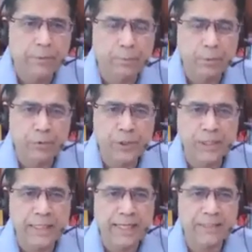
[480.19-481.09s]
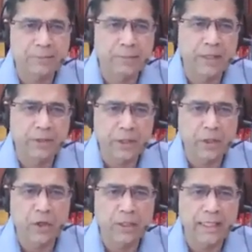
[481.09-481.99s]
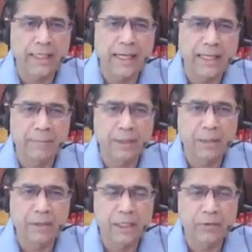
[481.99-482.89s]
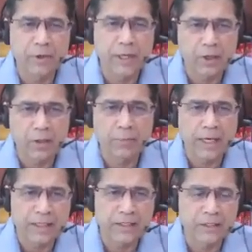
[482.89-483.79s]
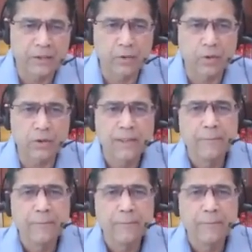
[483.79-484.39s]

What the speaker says: profession tax is paid whether or not I become an advocate or I practice in the court.